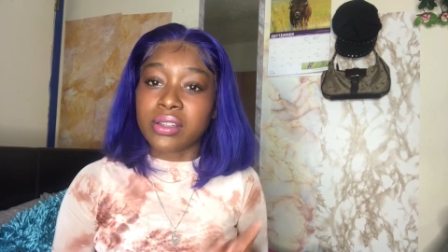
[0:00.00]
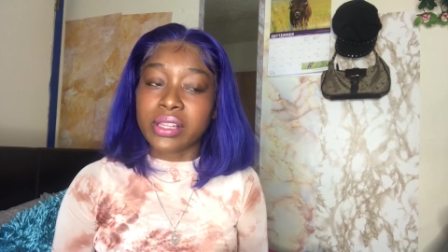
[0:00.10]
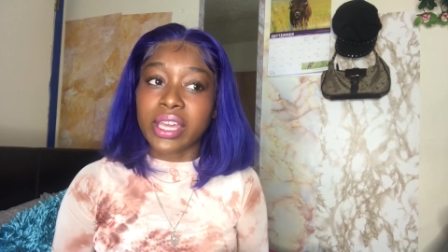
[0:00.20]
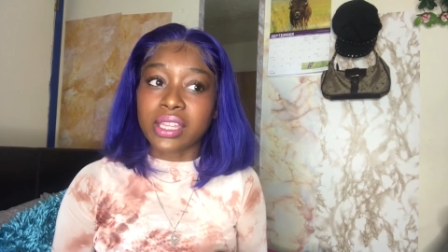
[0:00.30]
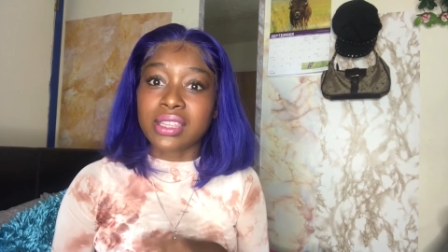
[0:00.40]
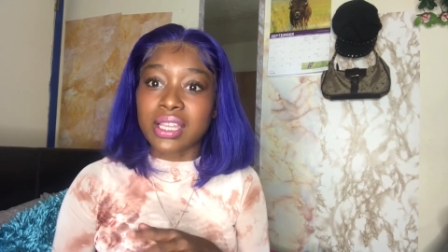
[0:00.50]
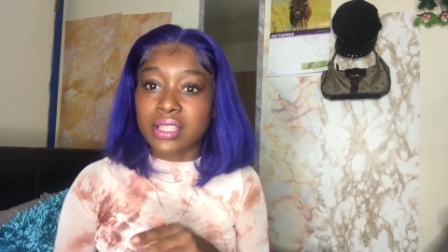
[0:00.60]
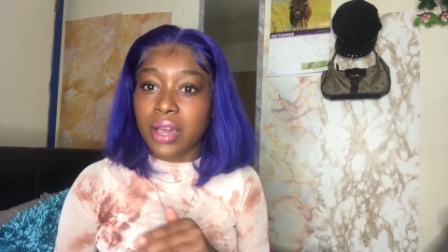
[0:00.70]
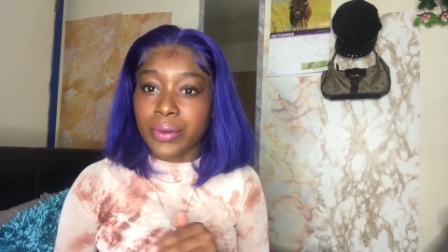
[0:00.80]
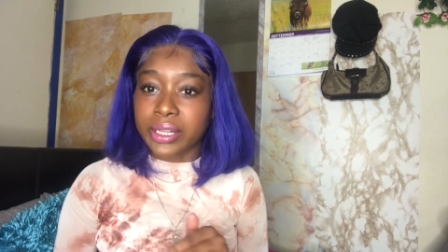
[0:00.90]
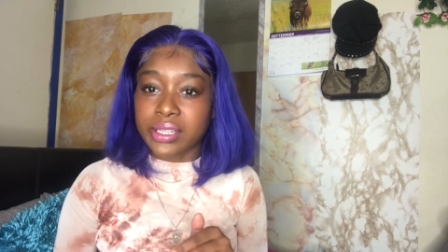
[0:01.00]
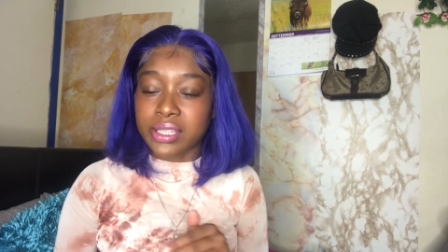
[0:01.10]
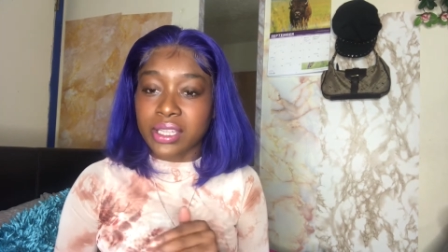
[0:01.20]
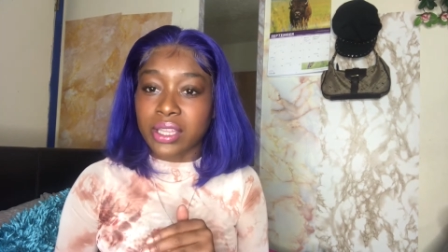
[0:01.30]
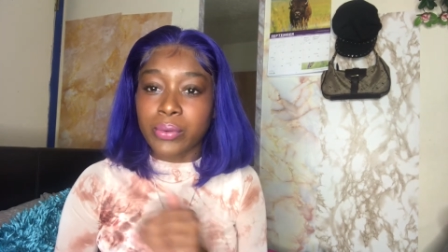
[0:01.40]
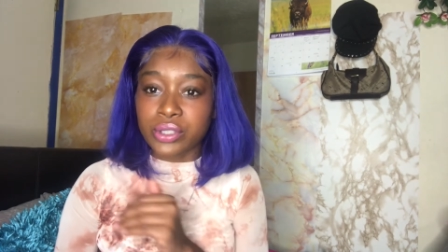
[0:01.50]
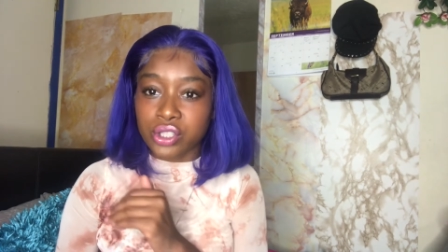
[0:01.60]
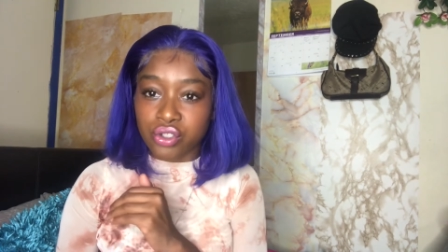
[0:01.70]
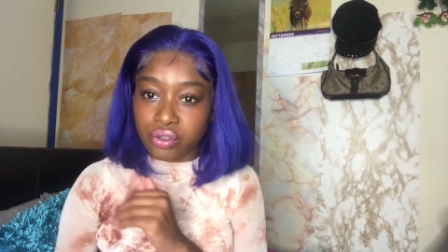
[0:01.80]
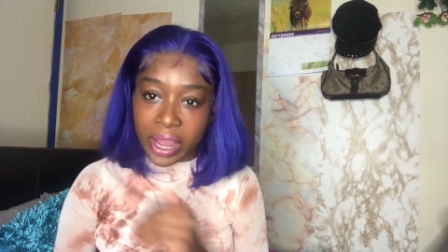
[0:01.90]
Like, that's how it is. Like, they were
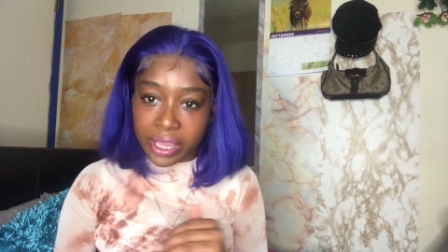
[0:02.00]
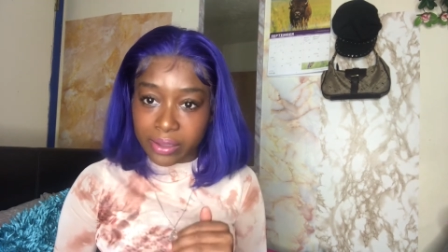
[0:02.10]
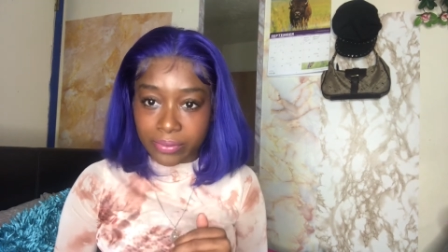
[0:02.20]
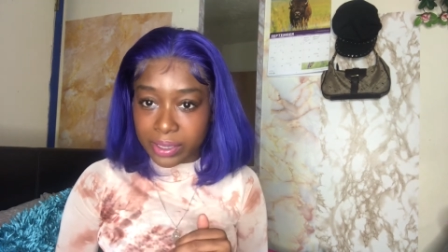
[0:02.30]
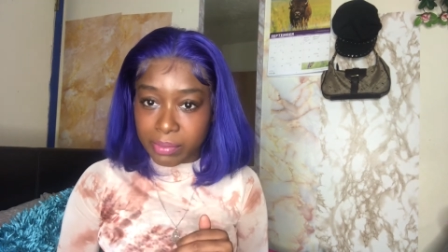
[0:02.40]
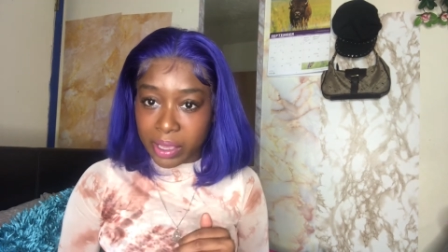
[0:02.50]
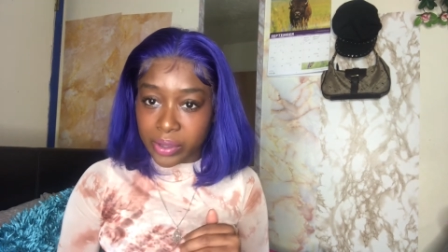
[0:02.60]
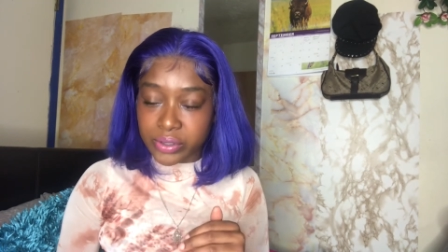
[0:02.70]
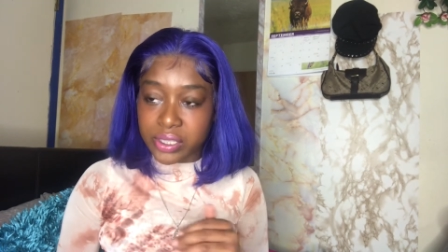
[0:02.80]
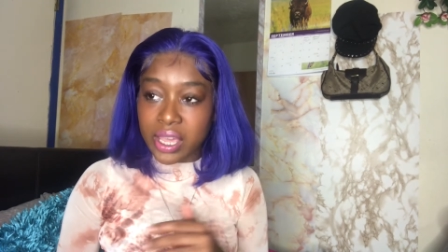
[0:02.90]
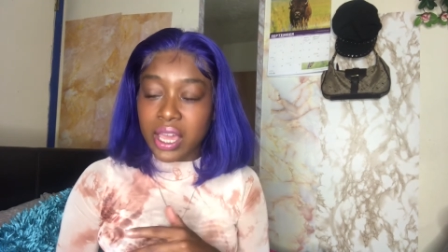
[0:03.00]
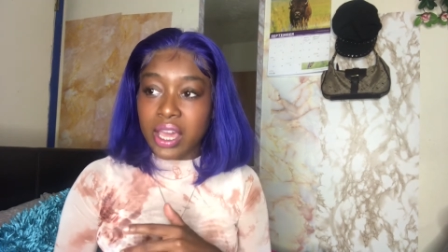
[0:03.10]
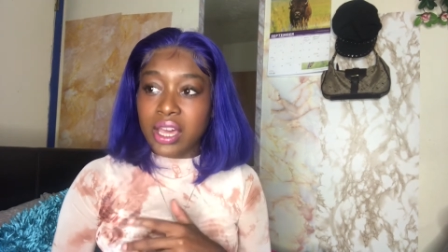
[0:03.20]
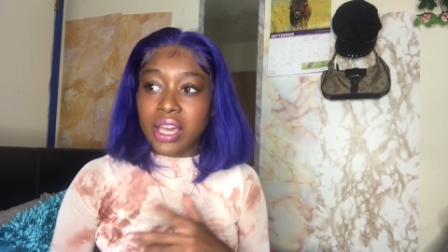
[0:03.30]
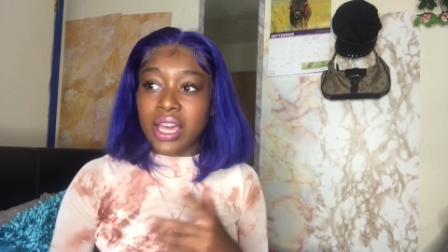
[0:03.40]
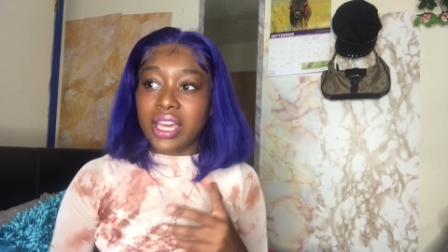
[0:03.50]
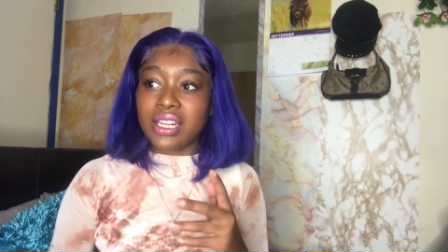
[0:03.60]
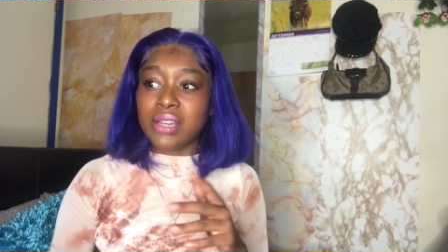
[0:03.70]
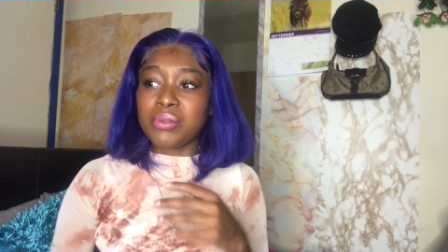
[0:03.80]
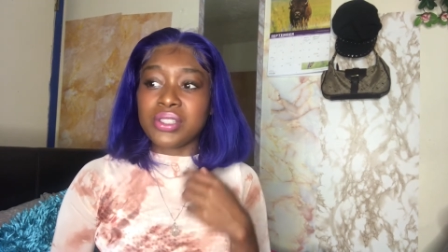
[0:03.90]
just dragging females, and
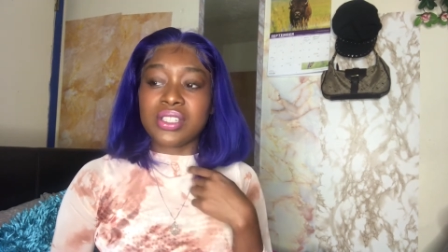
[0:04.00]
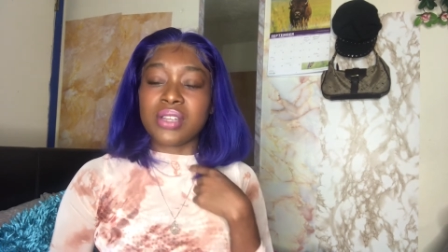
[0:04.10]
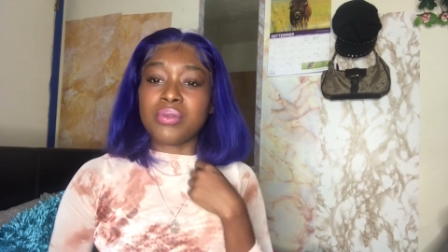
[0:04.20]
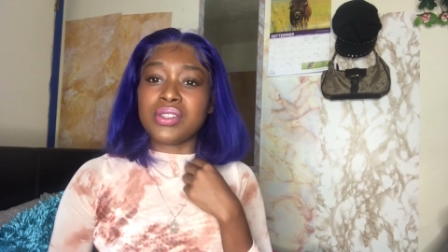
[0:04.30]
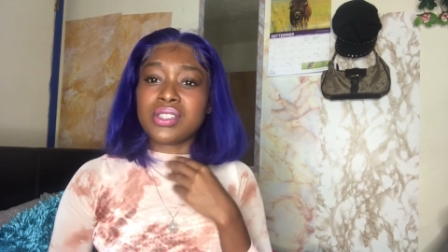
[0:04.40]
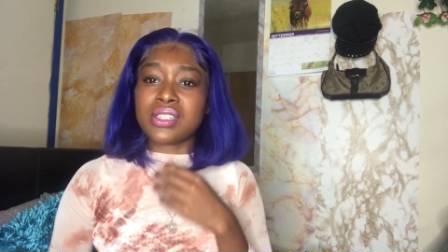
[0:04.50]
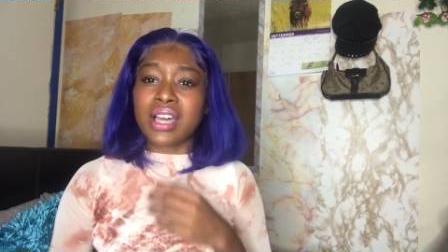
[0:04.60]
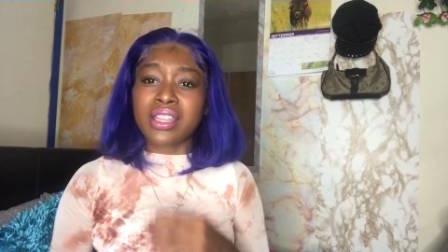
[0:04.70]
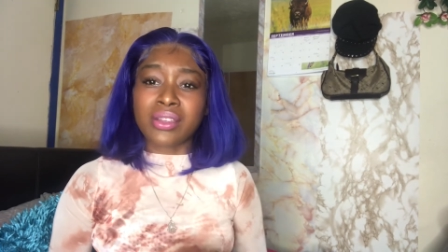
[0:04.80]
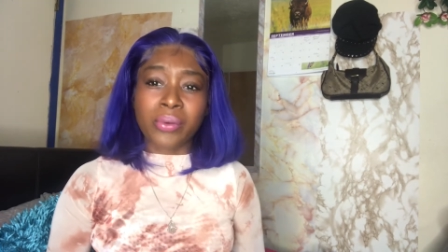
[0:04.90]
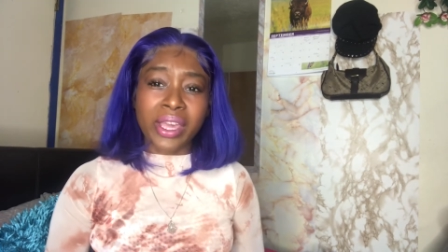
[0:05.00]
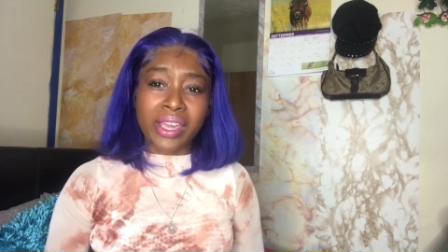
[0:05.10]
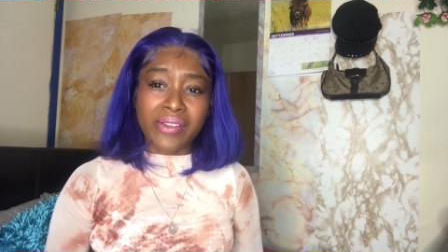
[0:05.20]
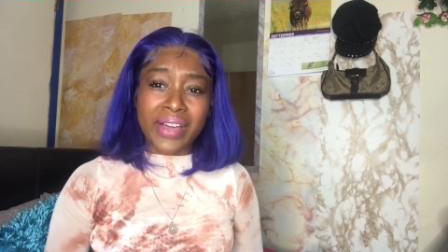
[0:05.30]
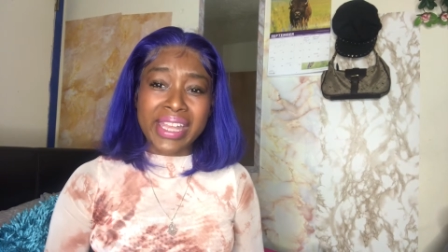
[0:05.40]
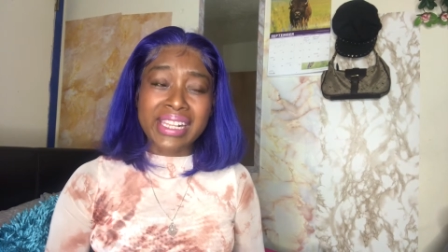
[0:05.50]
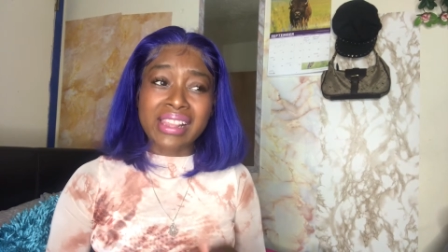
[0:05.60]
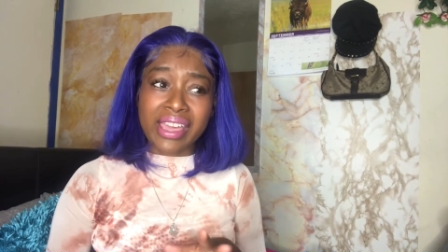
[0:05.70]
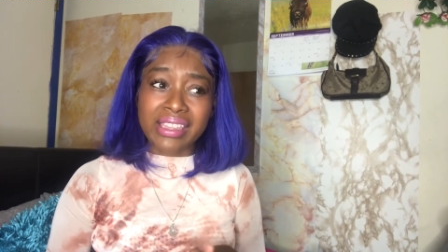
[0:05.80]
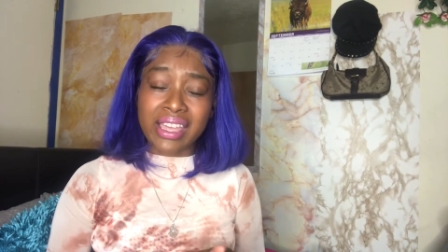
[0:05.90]
it was it was just not the wave. I didn't
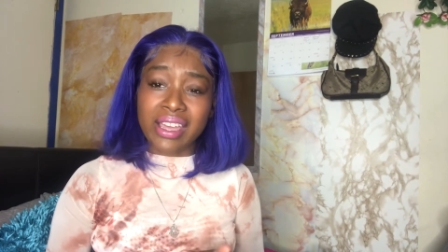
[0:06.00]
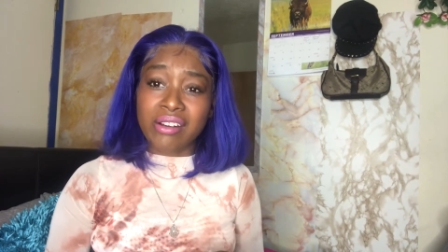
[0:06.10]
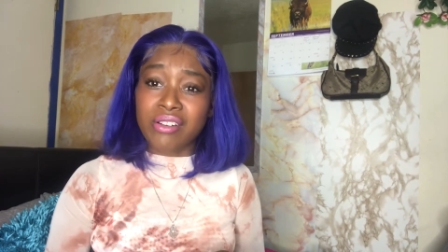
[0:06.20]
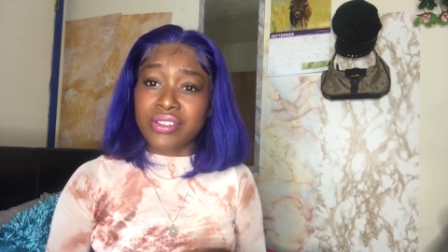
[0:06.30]
like that at all.